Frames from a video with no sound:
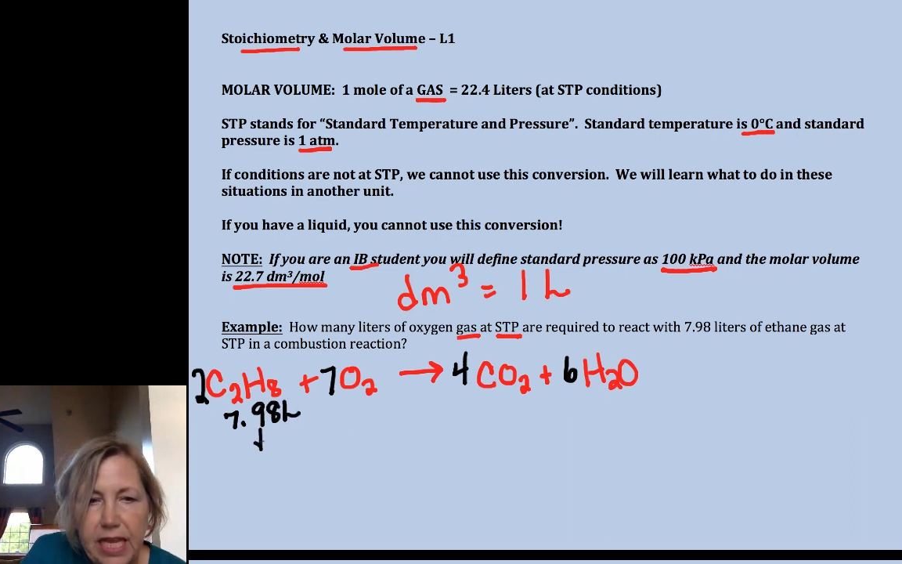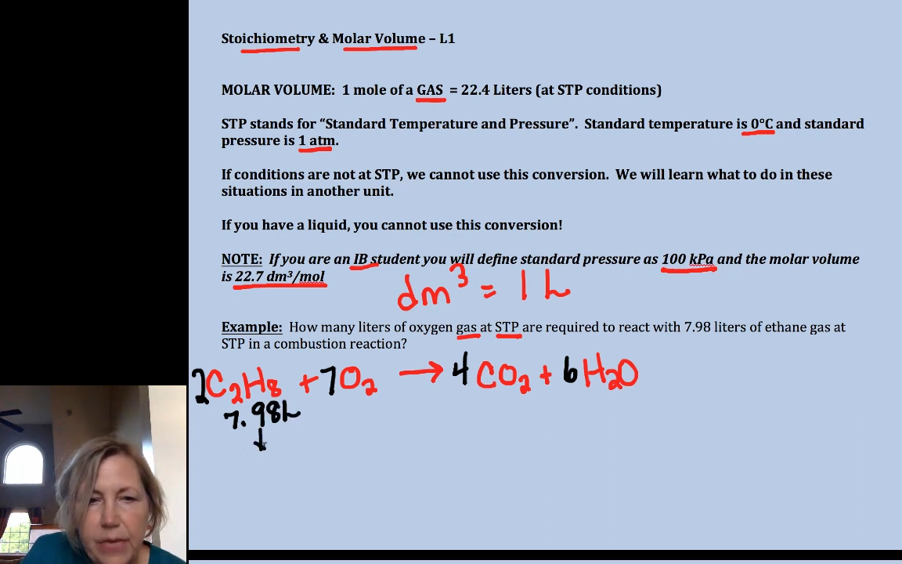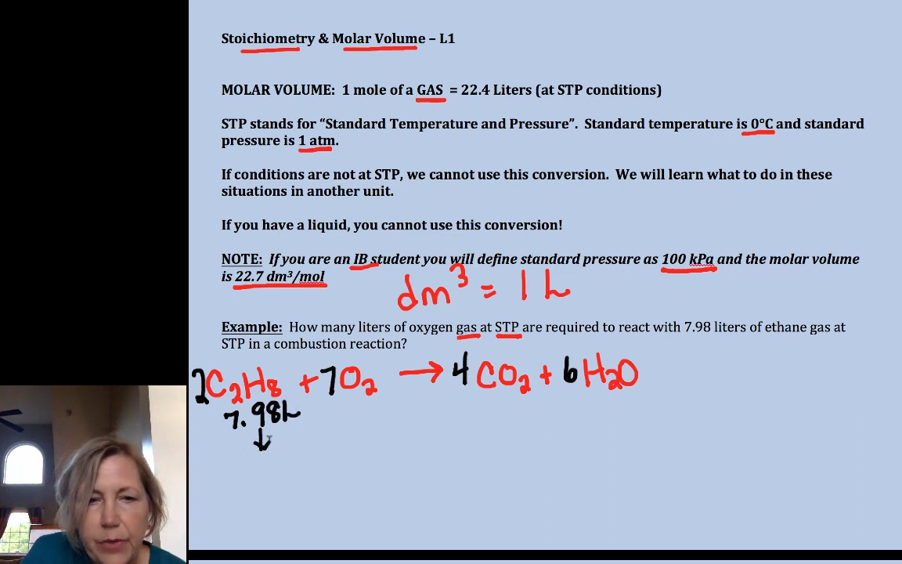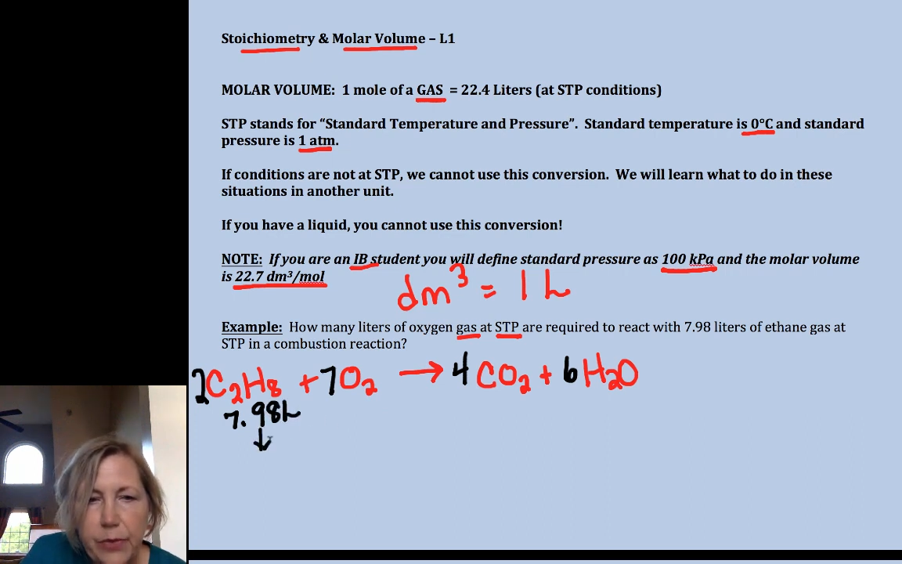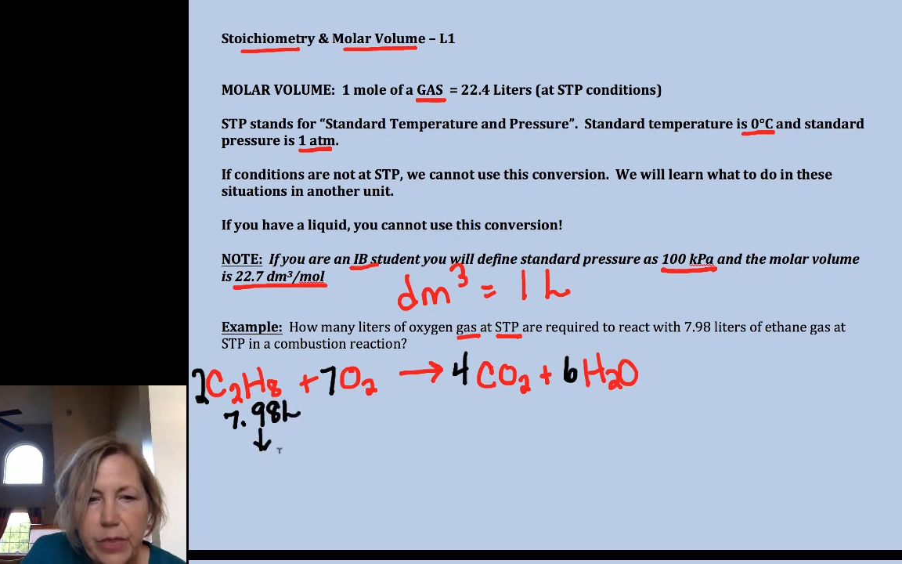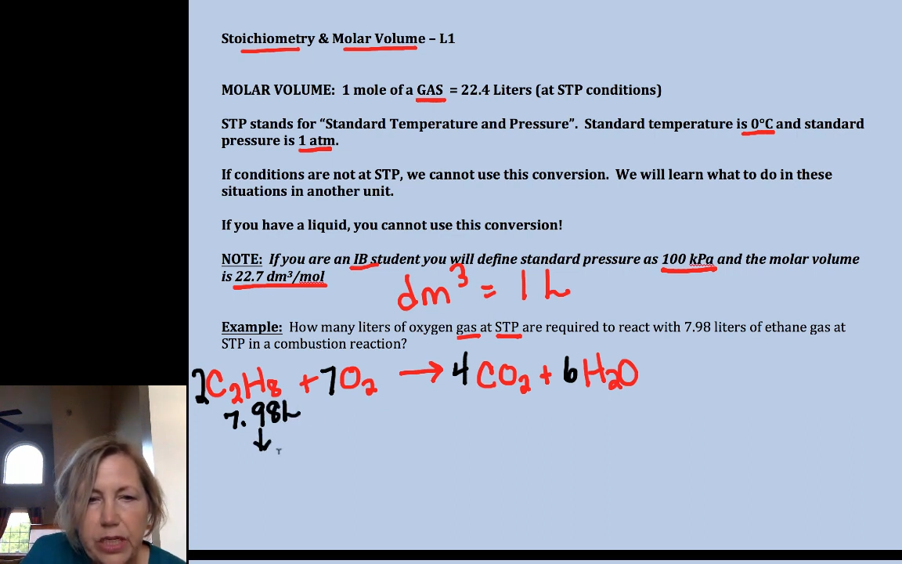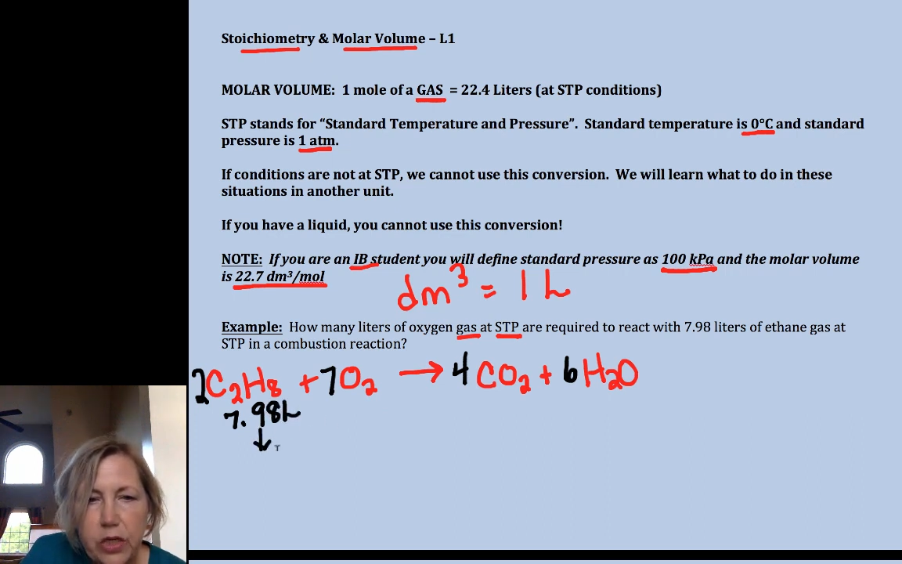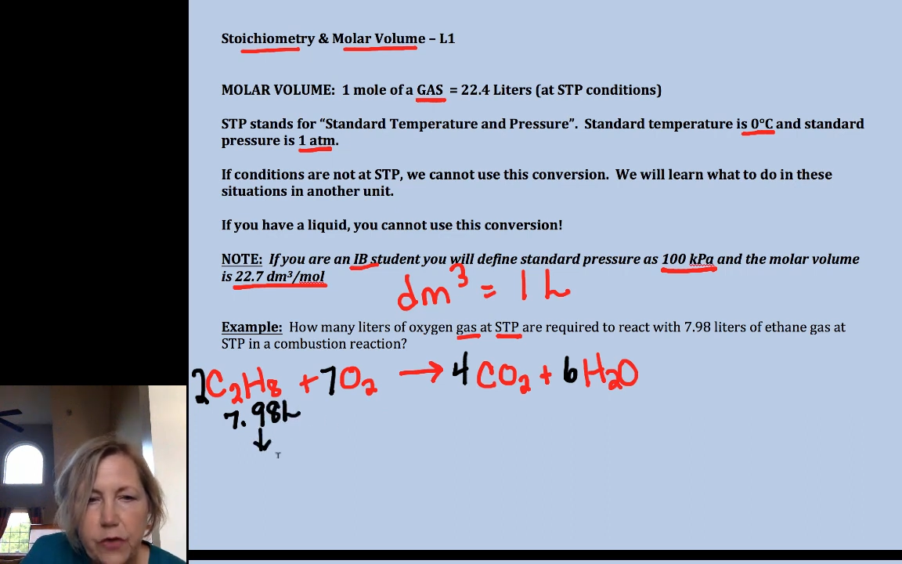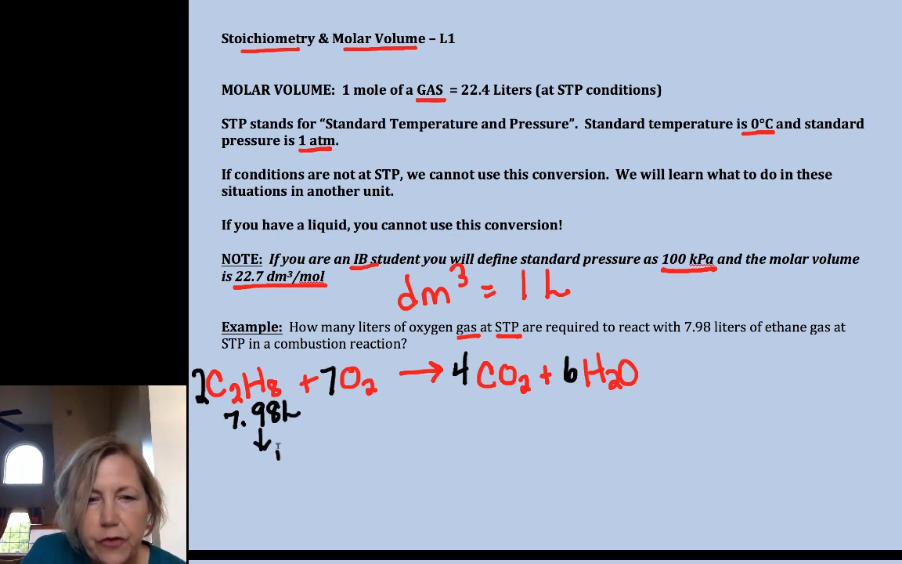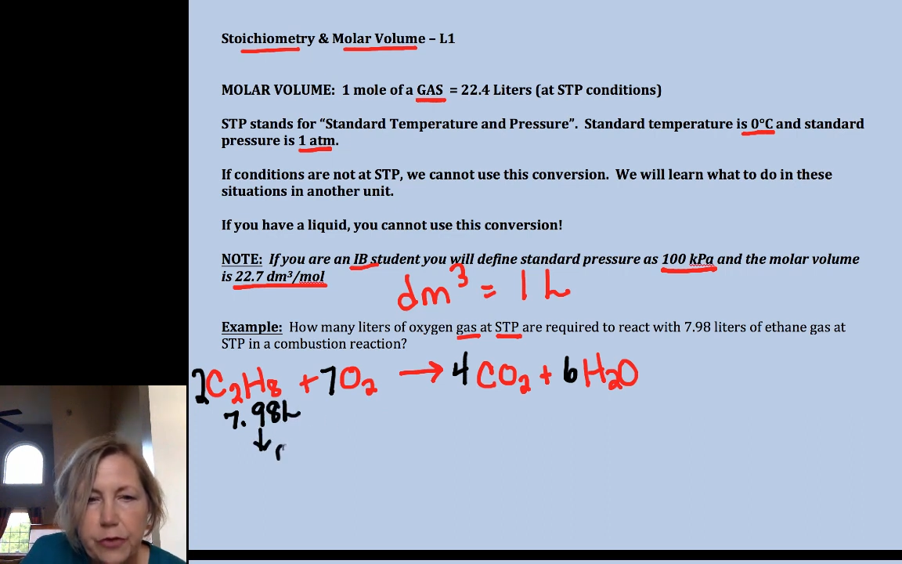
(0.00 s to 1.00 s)
and we want to
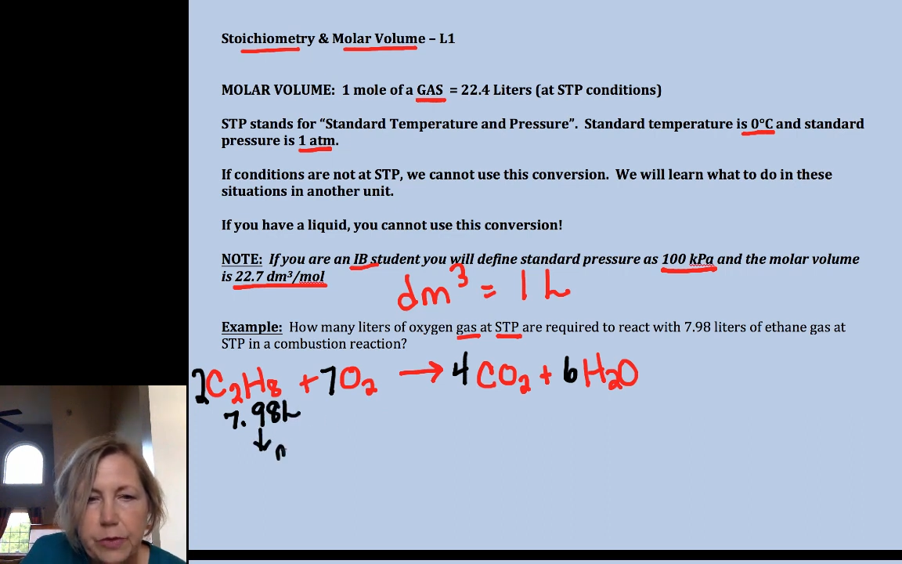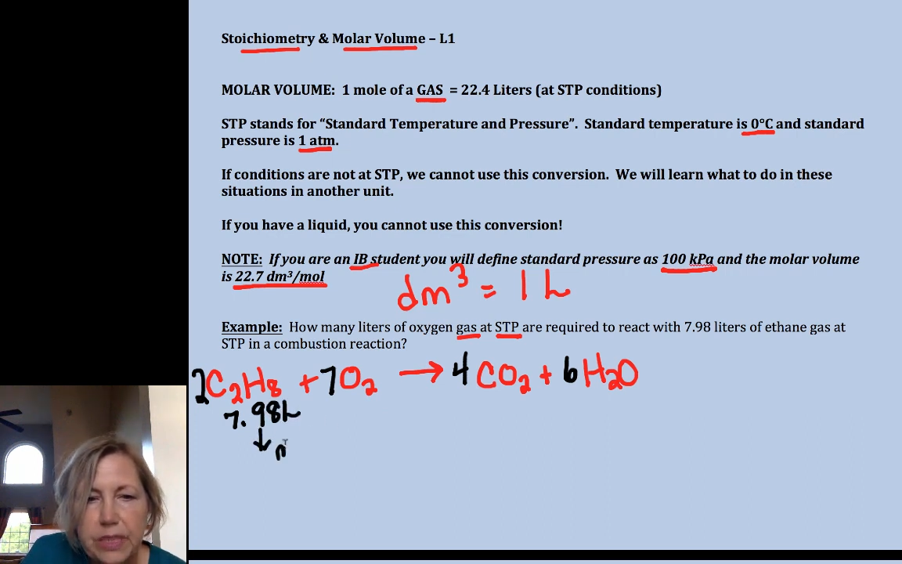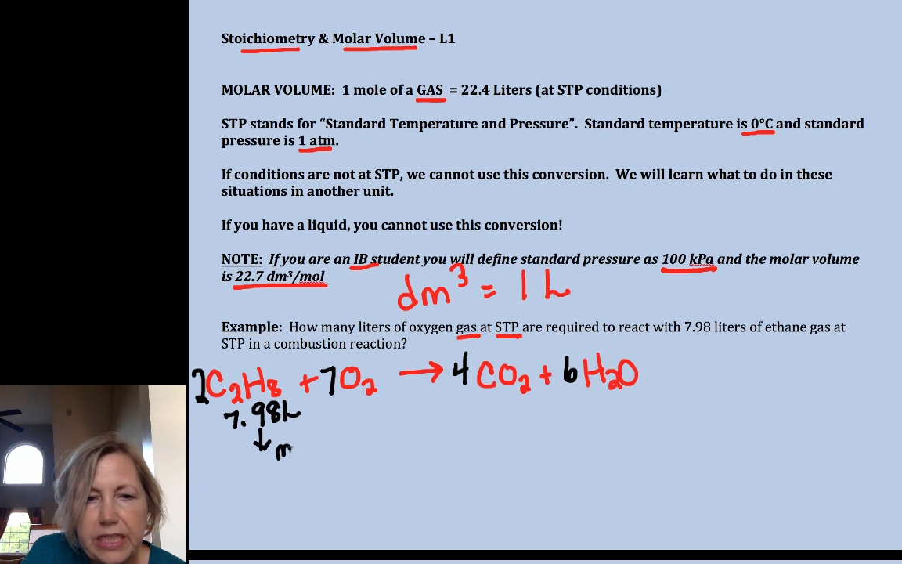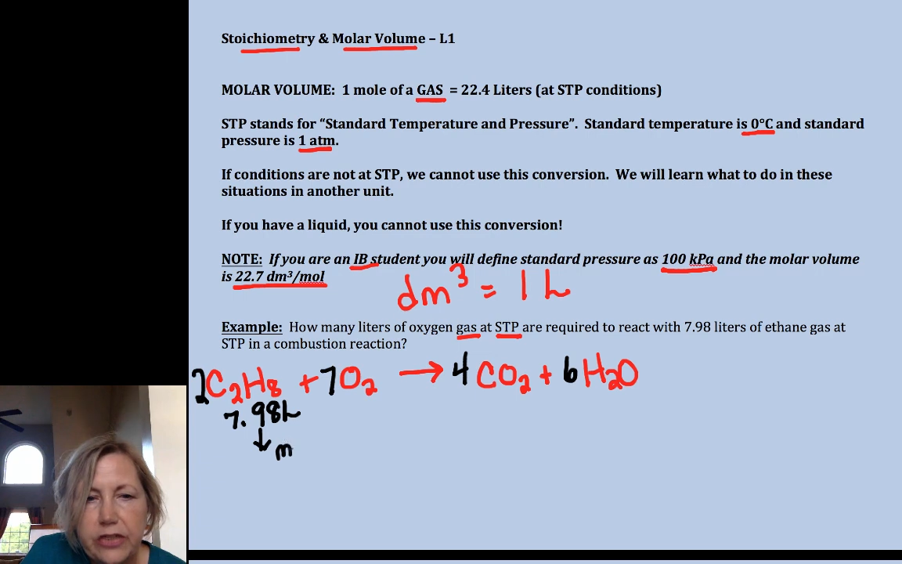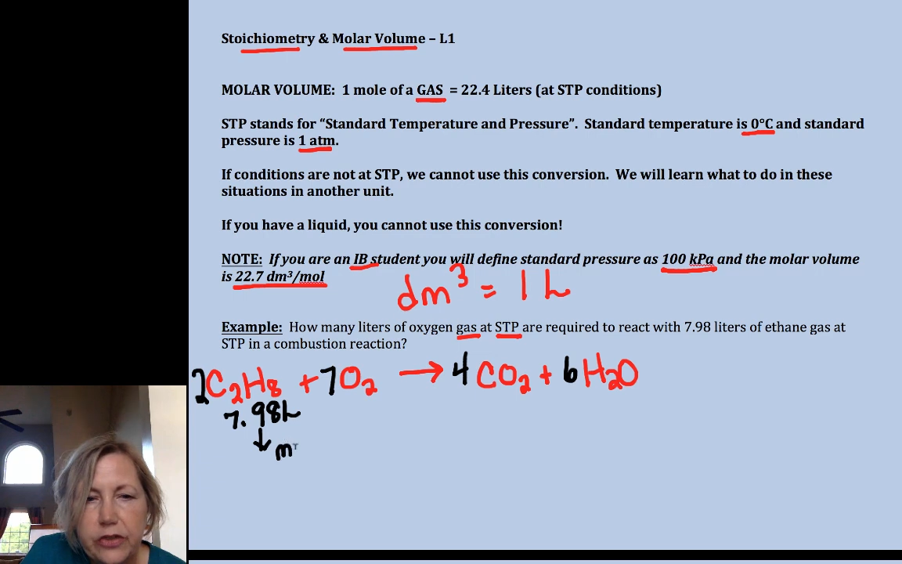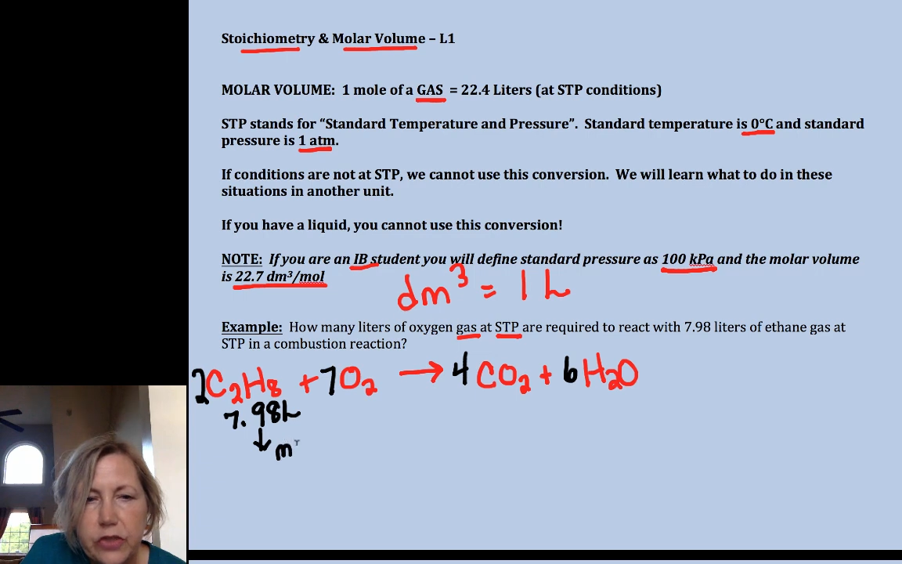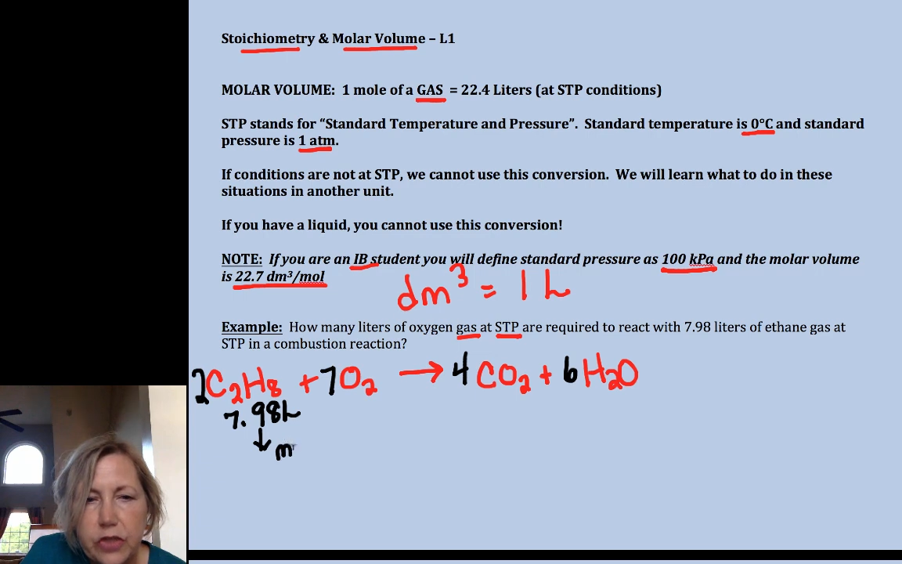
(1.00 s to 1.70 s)
go from liters